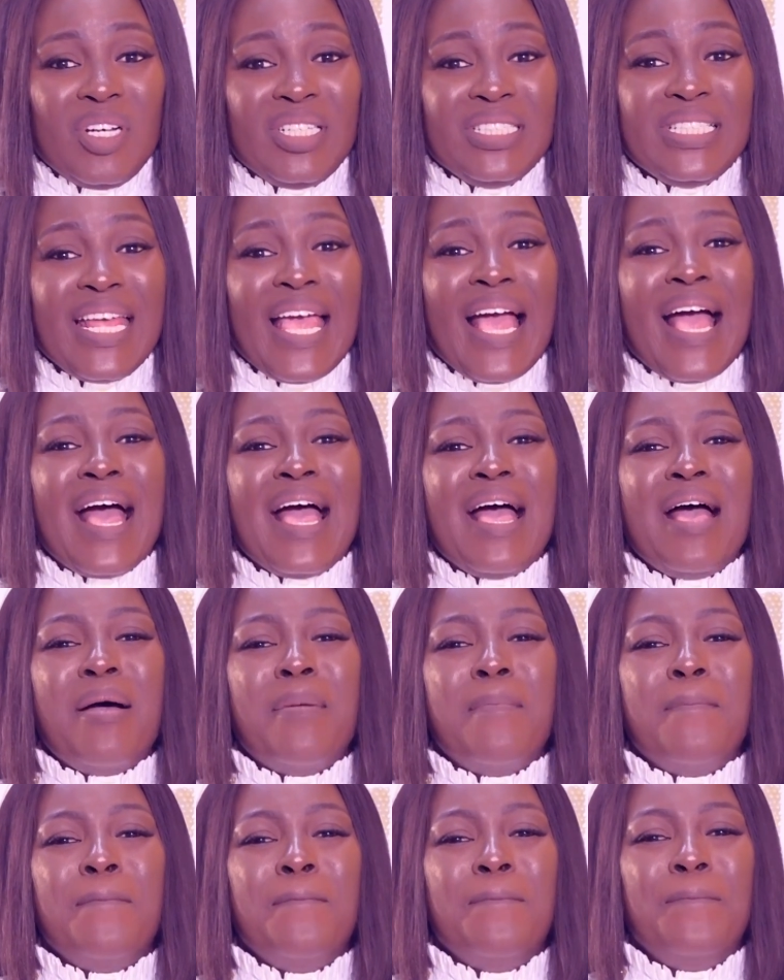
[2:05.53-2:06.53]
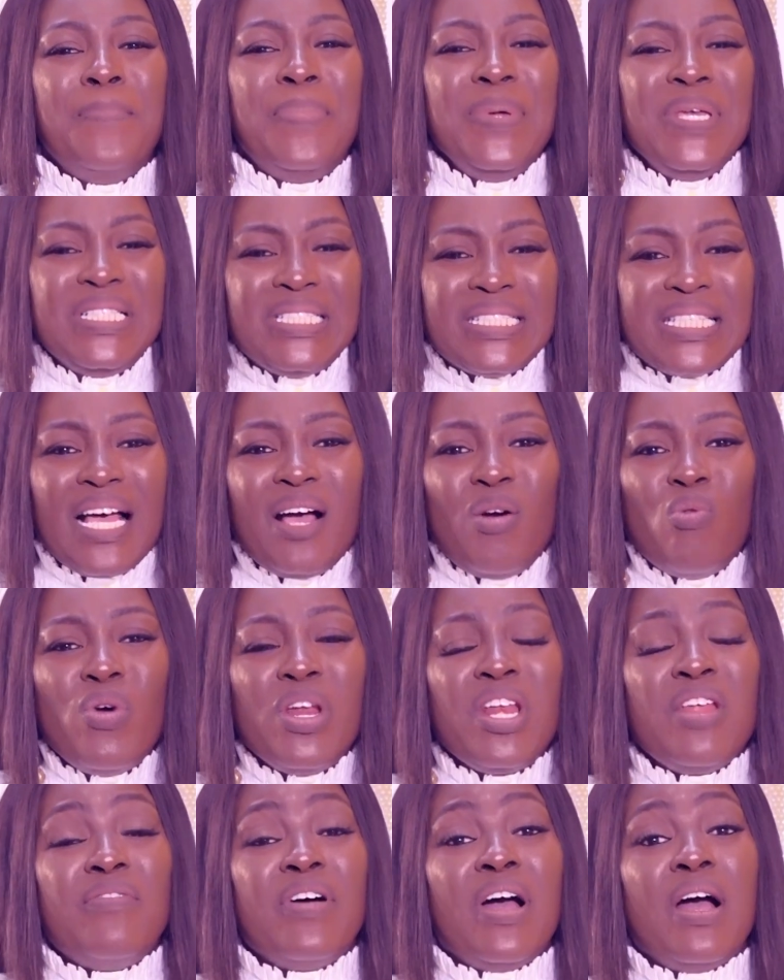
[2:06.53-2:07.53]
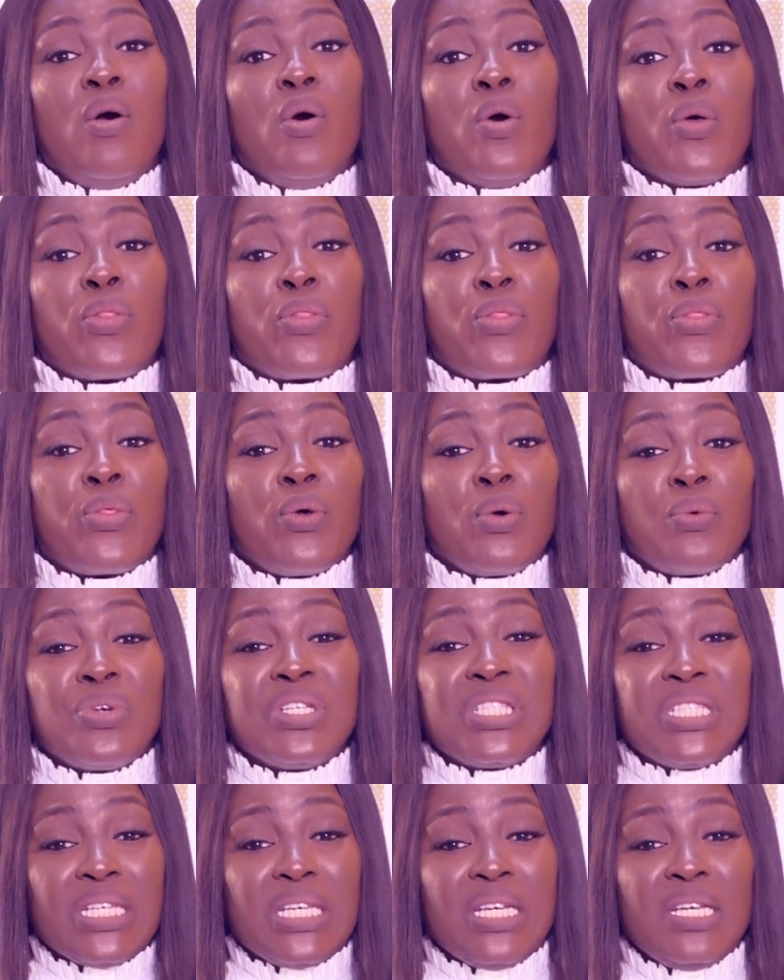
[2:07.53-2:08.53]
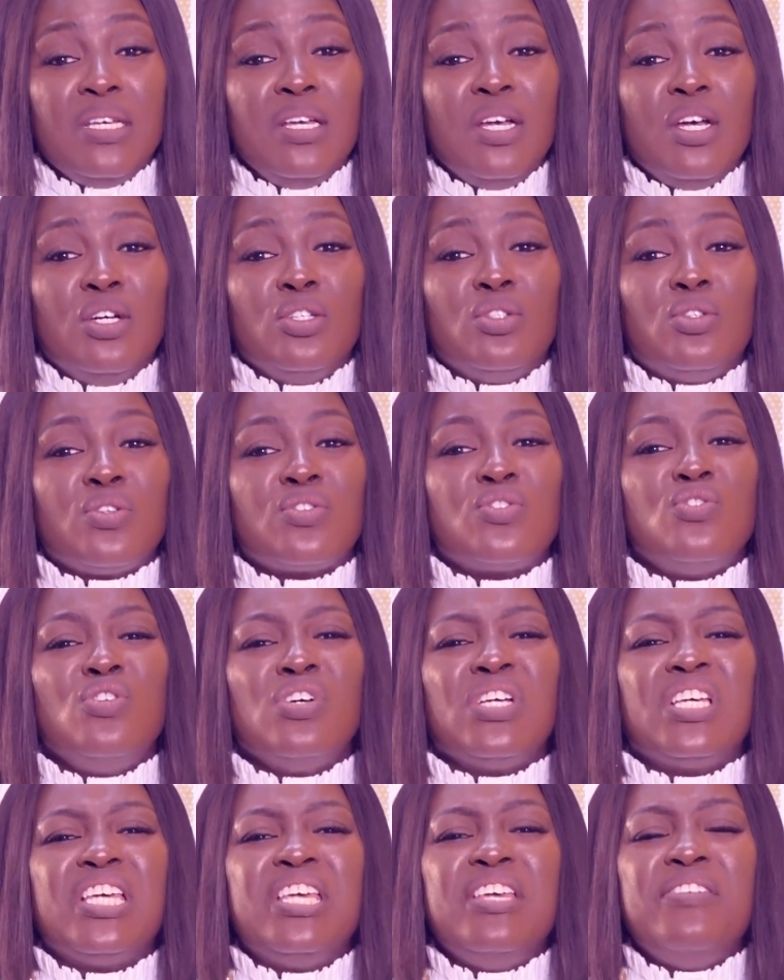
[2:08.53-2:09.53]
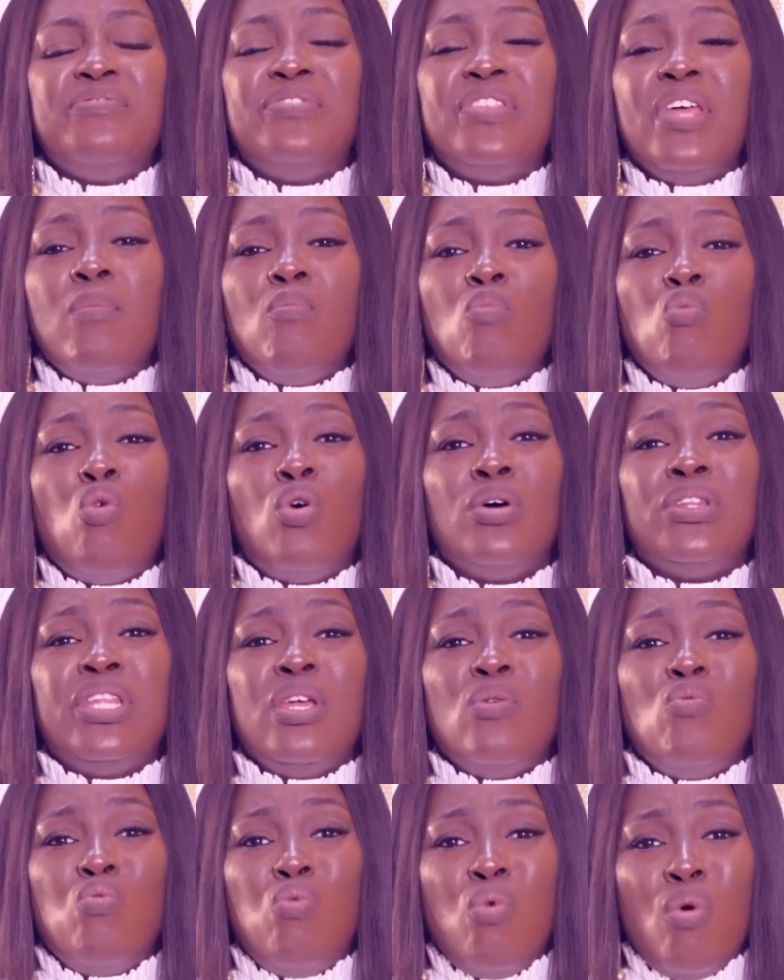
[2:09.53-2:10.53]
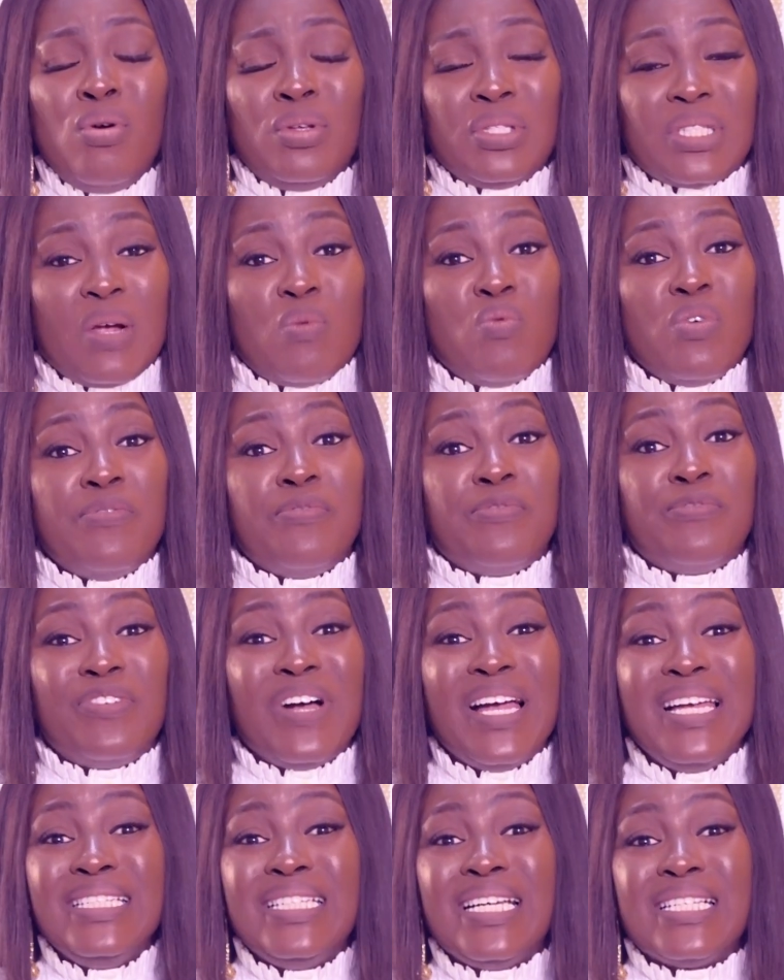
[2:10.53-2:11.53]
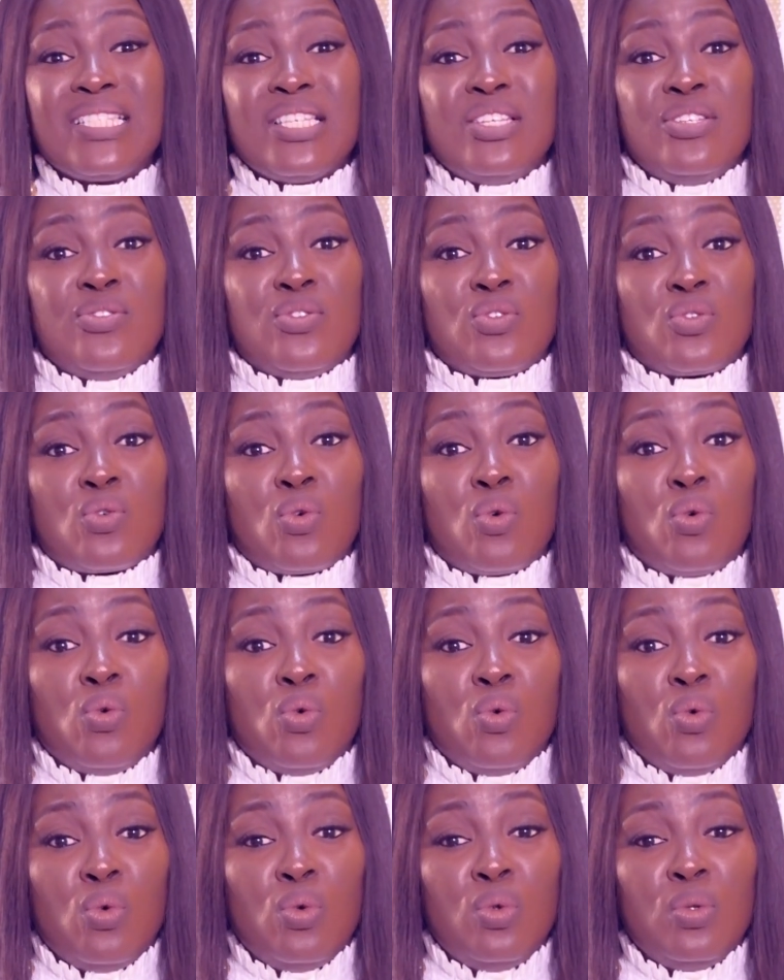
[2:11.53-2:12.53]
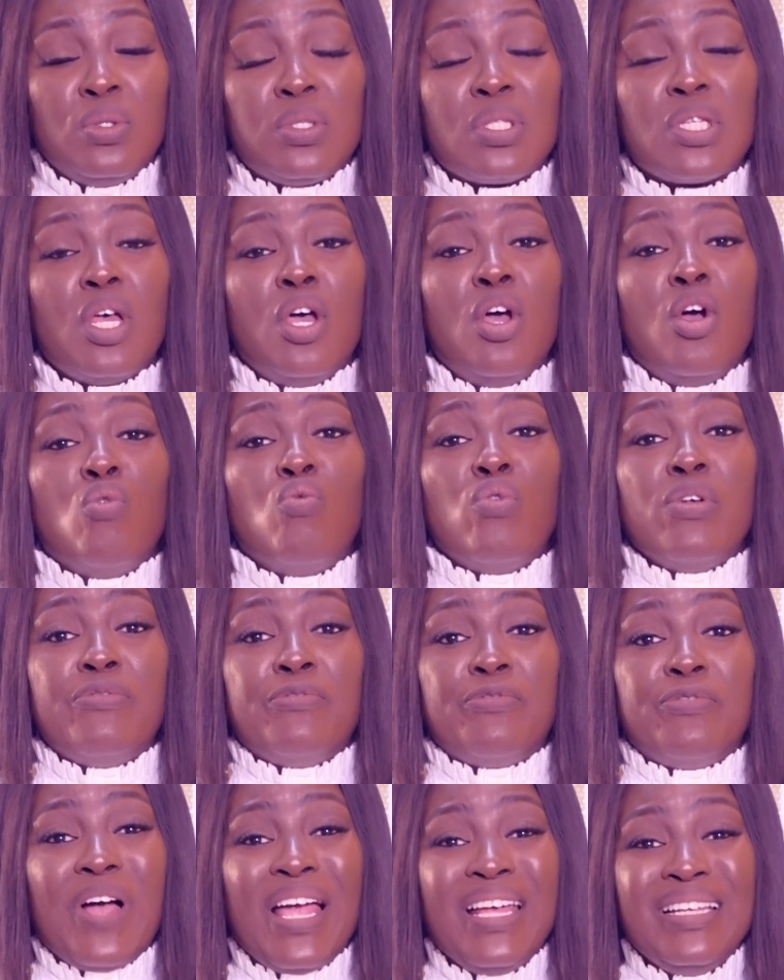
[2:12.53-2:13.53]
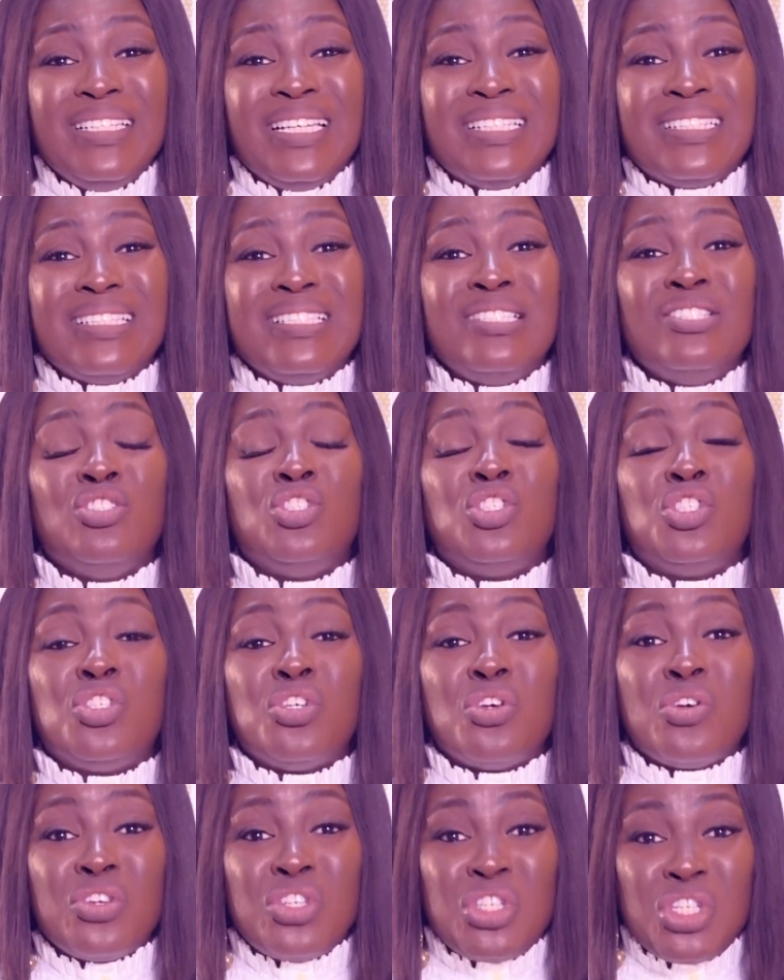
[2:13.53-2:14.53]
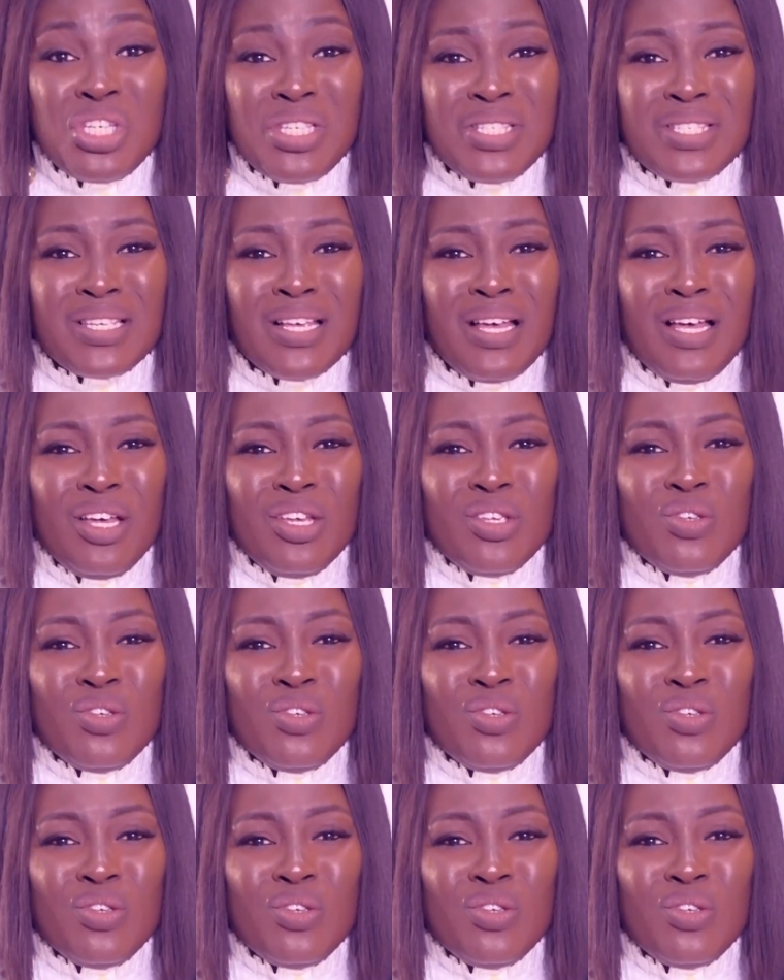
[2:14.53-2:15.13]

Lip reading: They are bitter whenever authority does not give them what they want. And we find that in schools, we find that in churches.